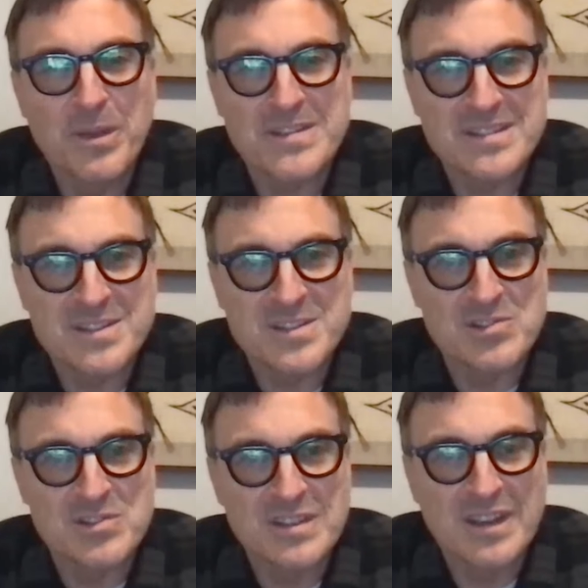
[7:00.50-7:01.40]
the best
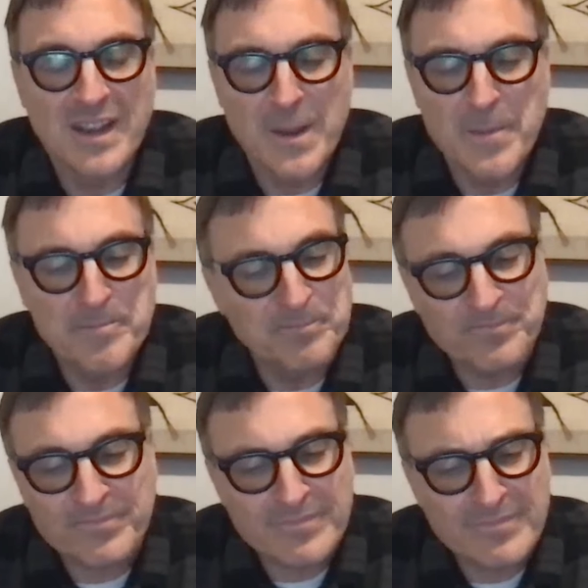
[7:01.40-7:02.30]
decision.
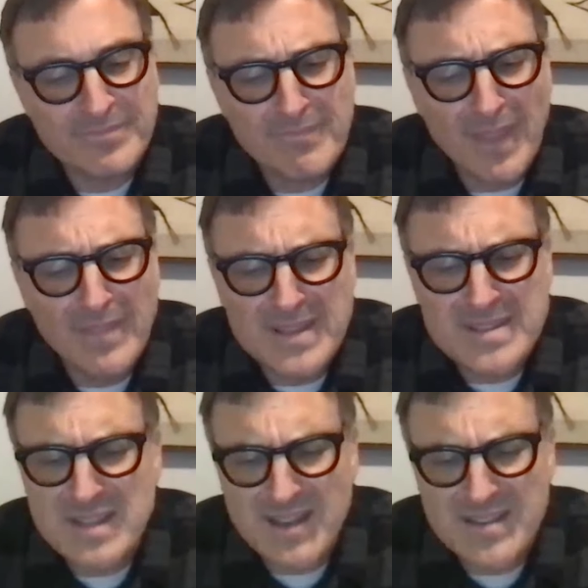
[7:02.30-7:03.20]
And
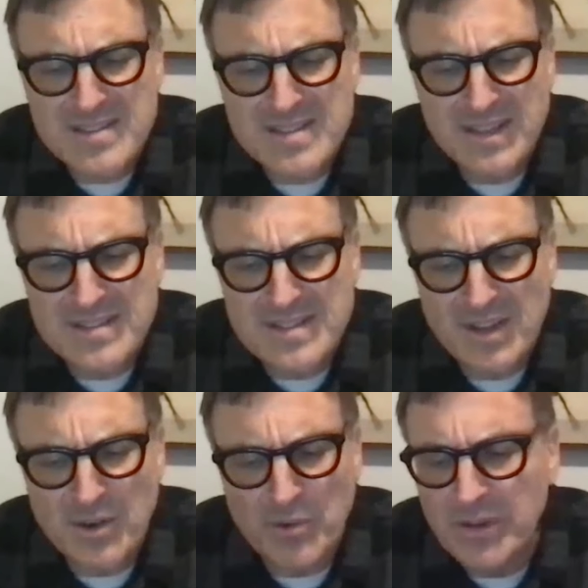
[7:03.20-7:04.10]
that's not to say
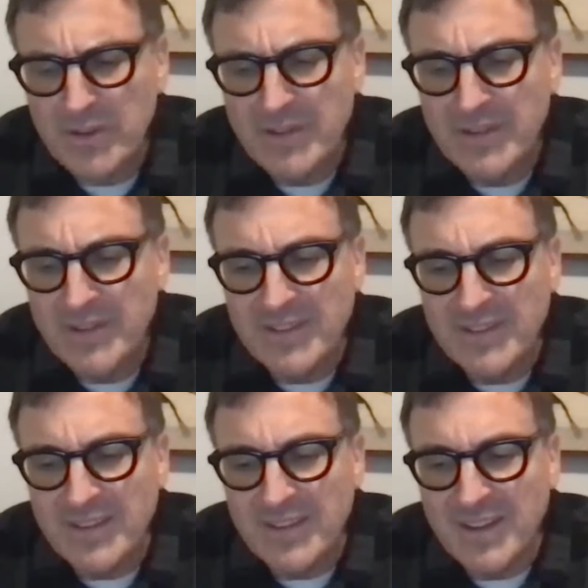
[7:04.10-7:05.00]
it's, you know,
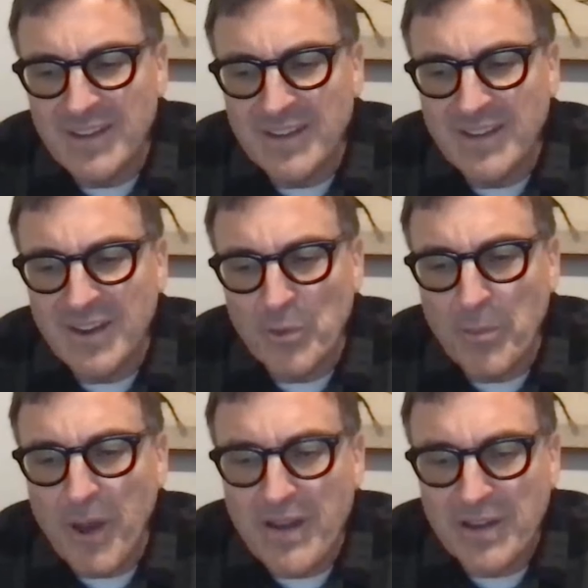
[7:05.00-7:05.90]
a
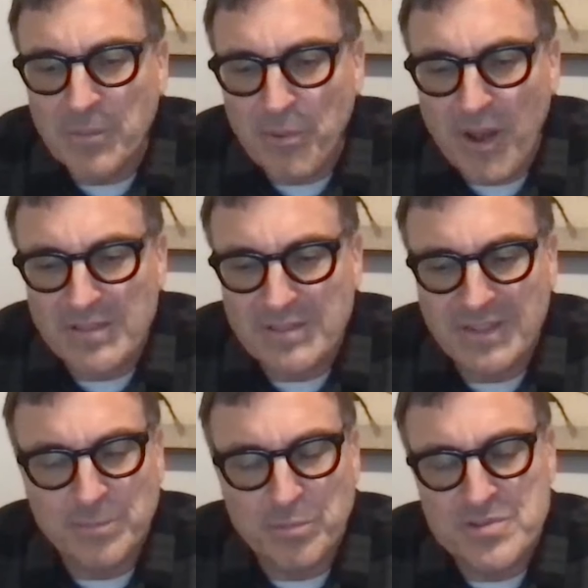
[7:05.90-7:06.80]
robotic
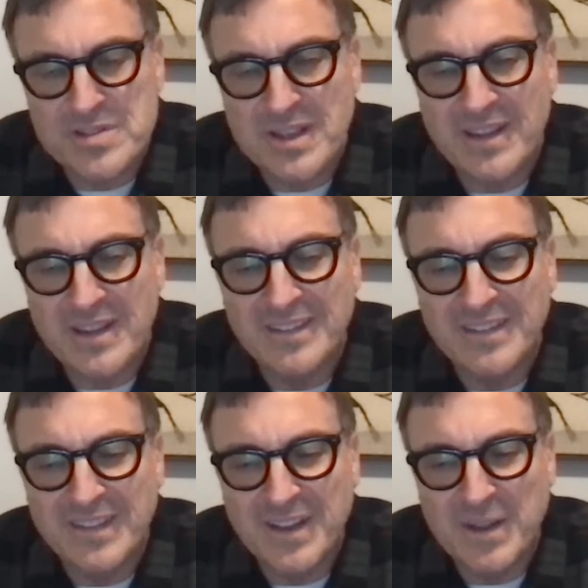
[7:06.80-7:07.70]
process per
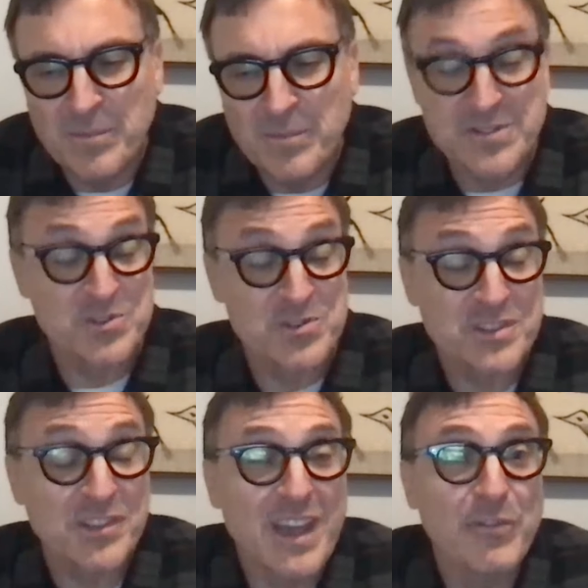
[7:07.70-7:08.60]
se, because you
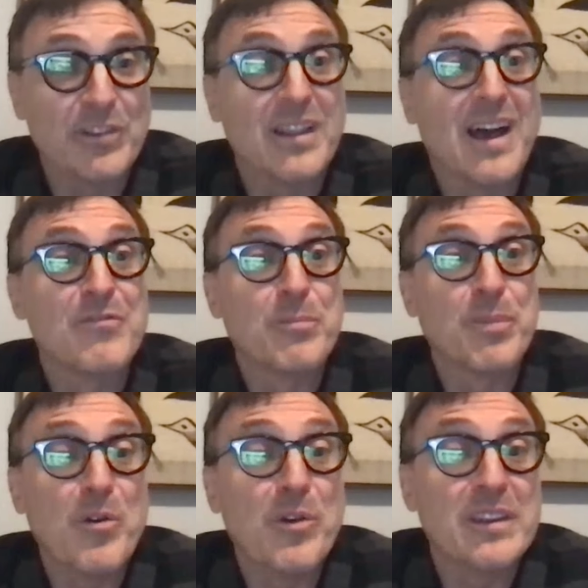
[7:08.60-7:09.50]
still have a live
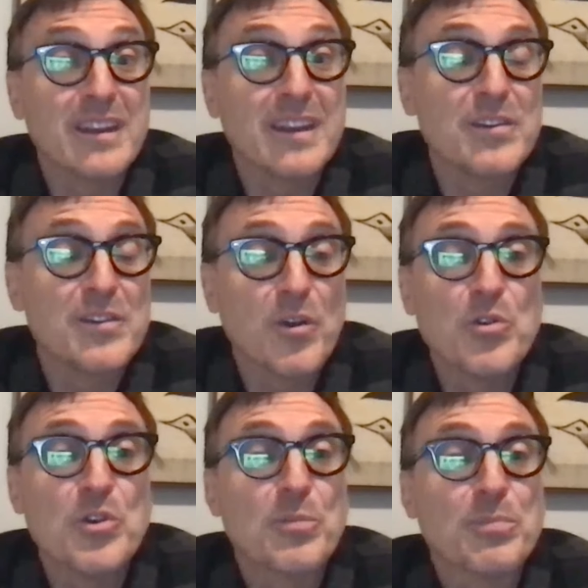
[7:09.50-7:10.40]
opponent. You need to know
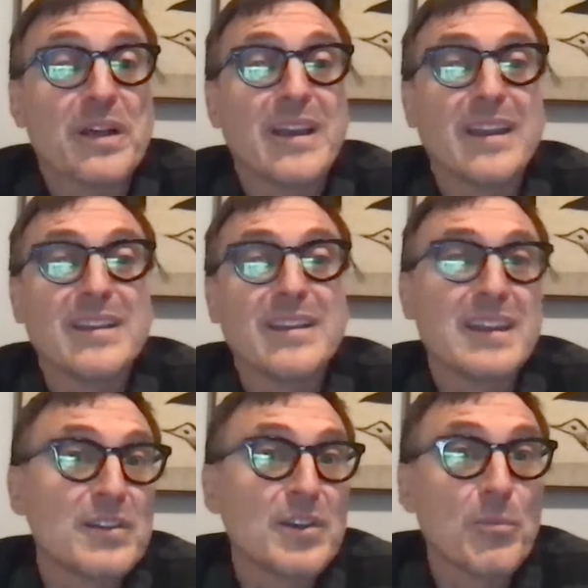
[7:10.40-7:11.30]
who you're playing and you
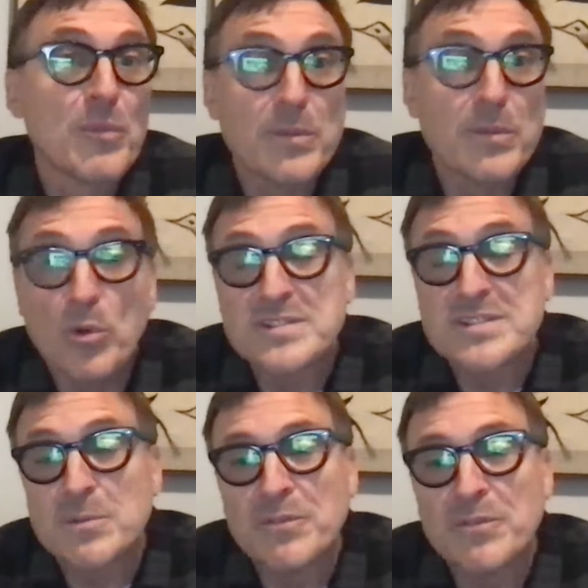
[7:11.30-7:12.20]
need to know maybe
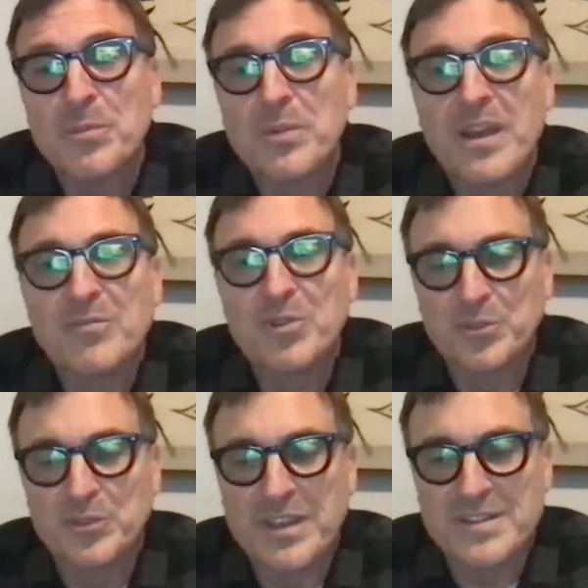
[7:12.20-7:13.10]
what some of their
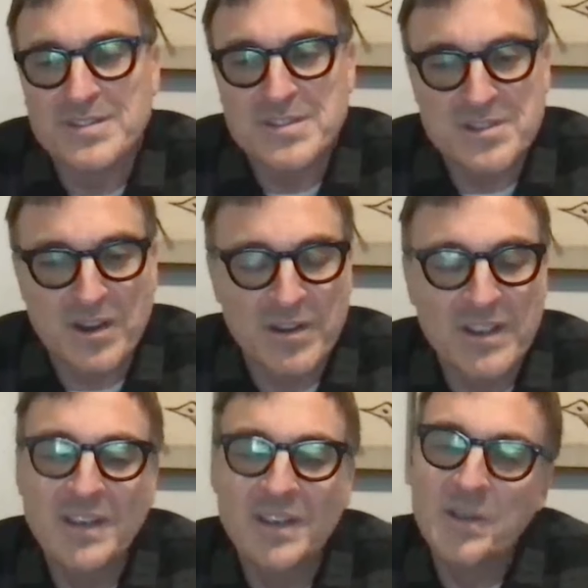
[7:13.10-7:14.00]
behavioral tendencies
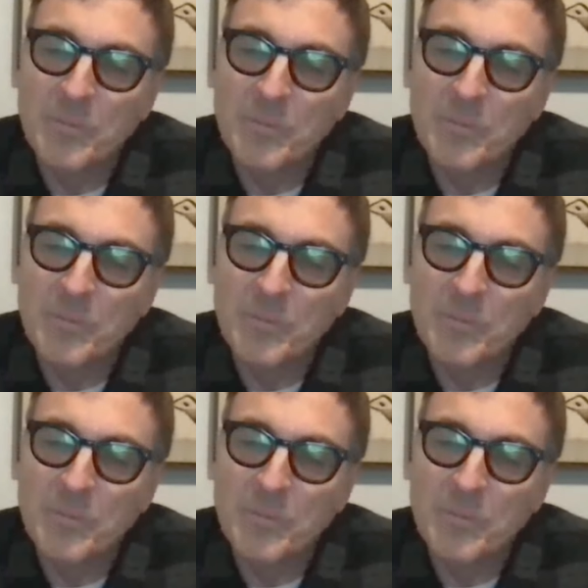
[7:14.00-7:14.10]
are.